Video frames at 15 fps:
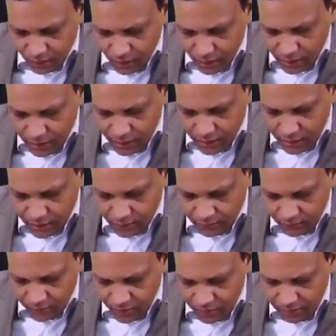and
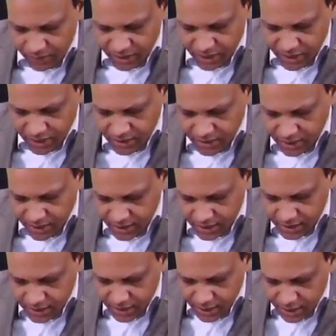one major reason
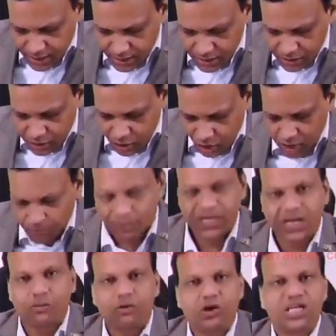is it is not
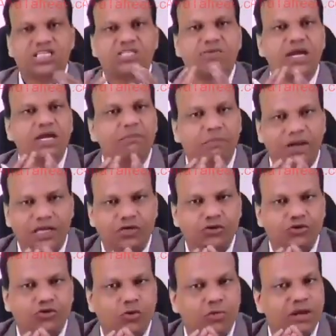metabolized by
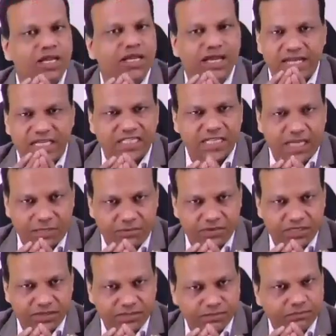microsomal
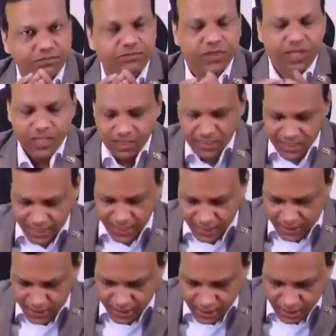enzymes. Second
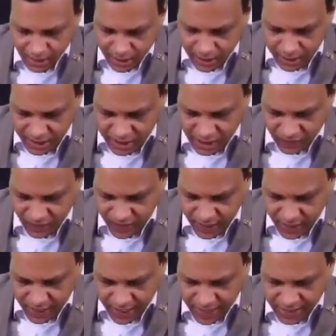thing, it has very
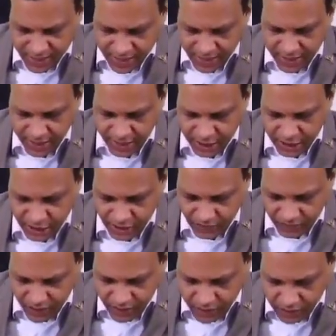less interaction
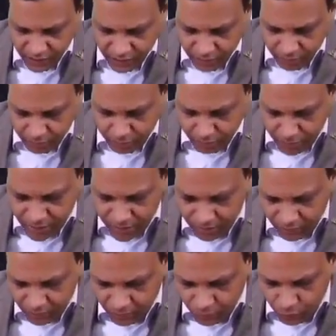with meal,
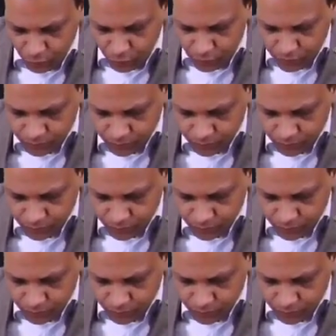food.